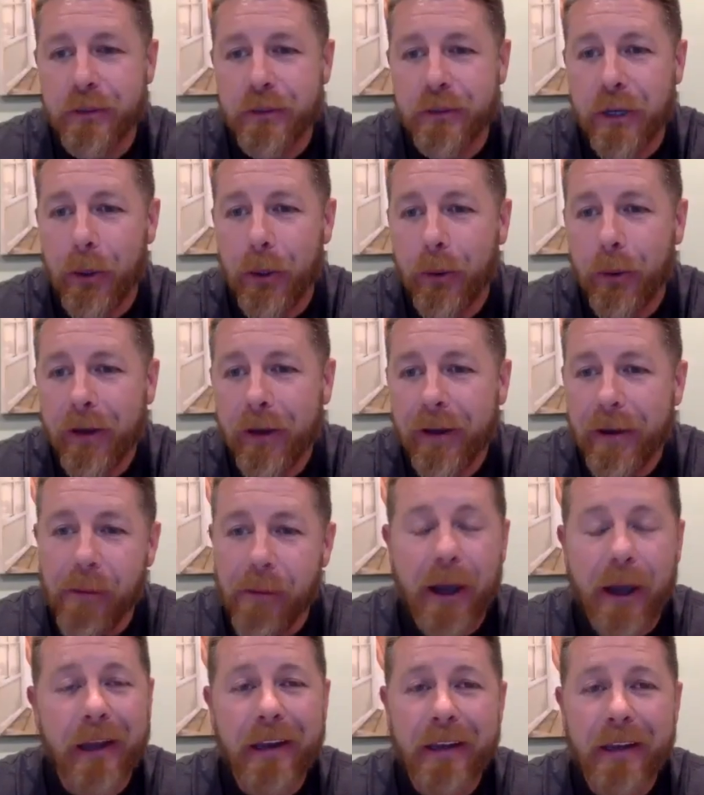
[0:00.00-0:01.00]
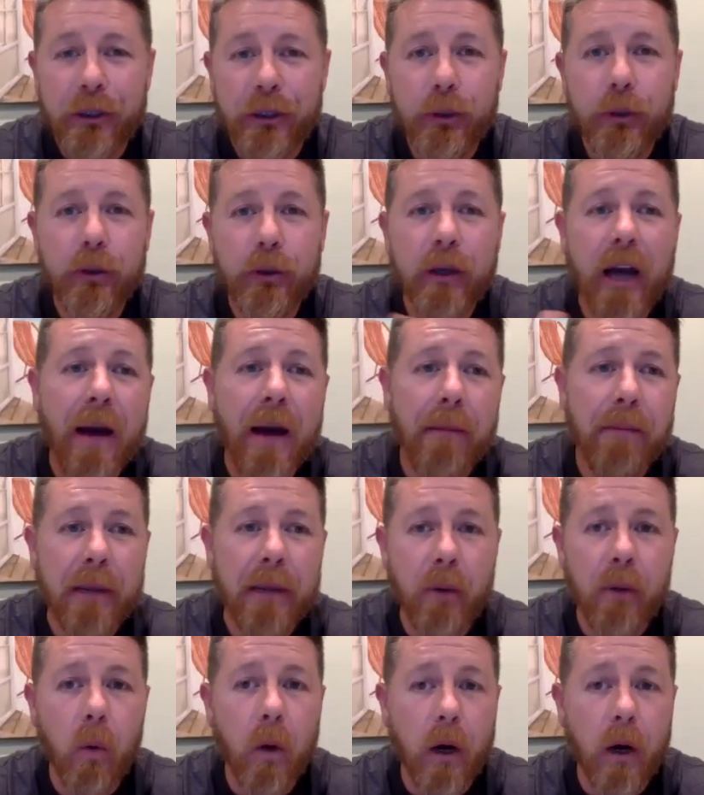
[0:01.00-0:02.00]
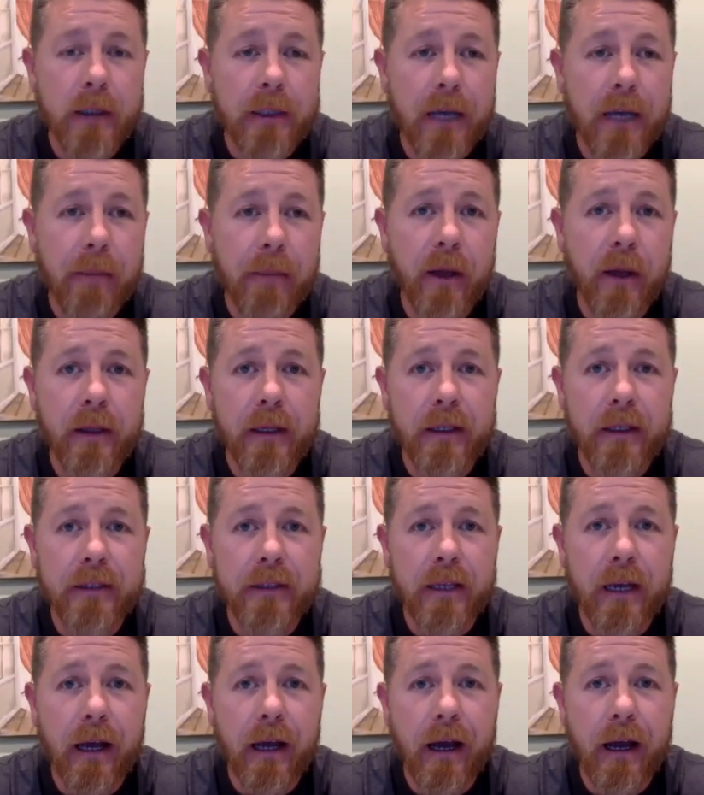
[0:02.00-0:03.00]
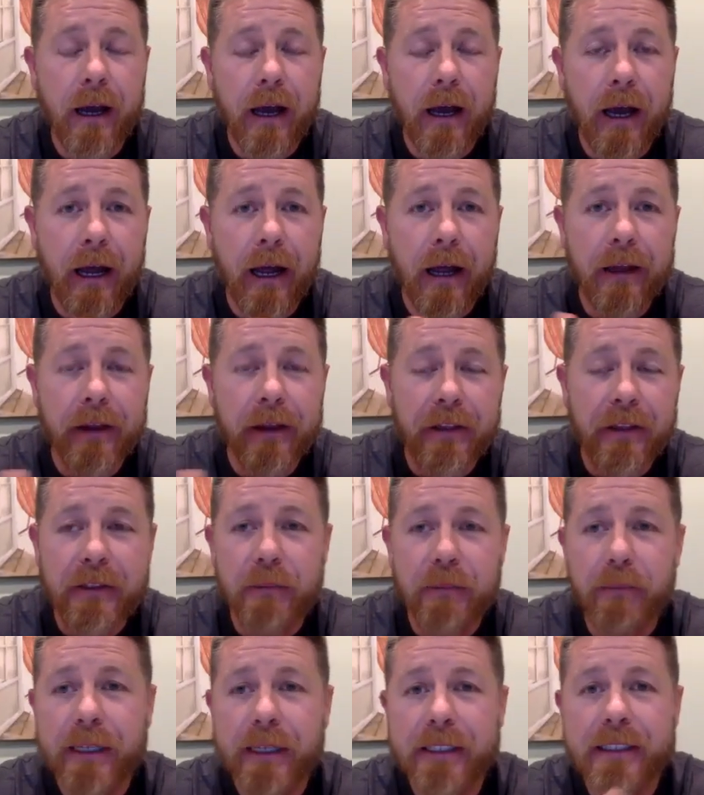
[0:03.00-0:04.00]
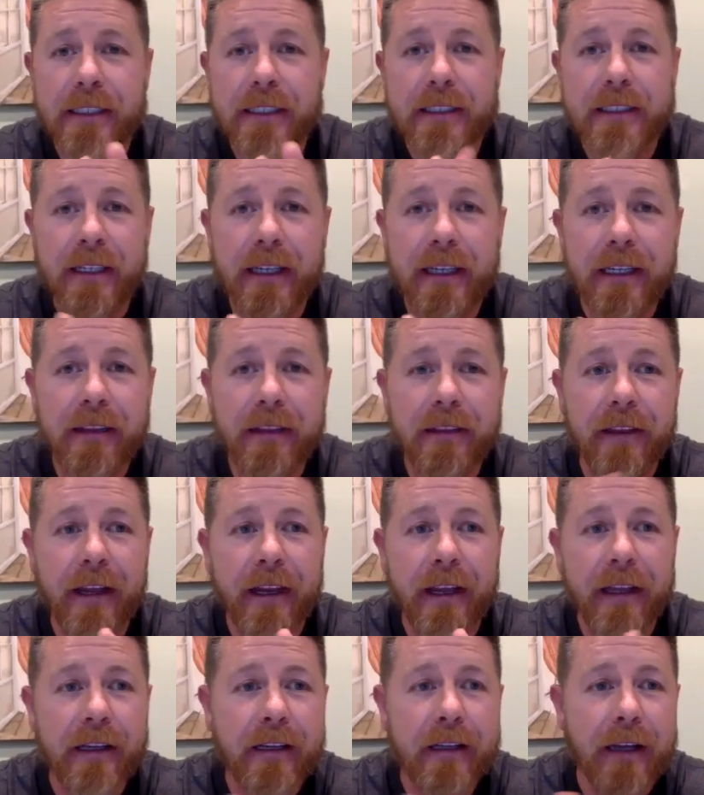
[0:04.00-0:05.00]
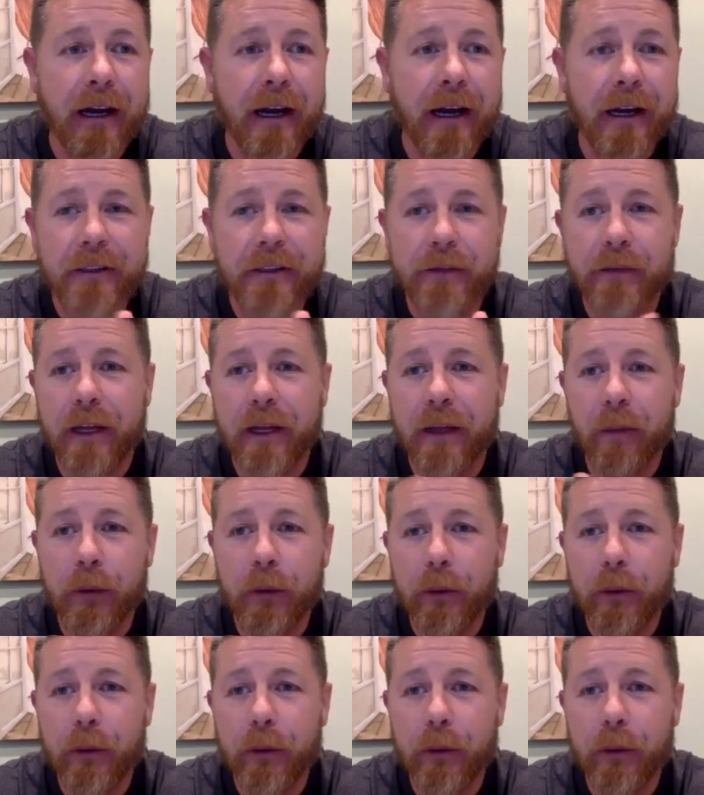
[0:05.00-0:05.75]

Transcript: So man, you got people worked up on this this BTC thing, Sven.